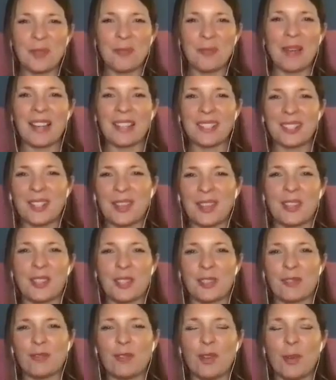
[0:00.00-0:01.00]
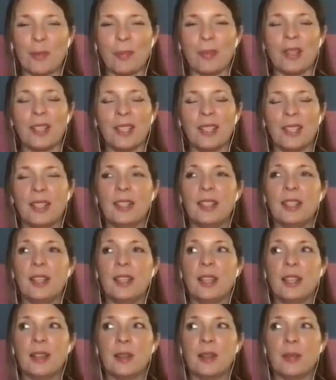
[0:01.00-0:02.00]
back to the room.
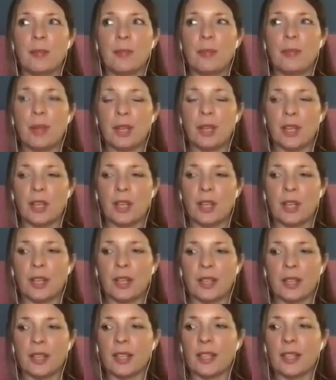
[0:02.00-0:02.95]
But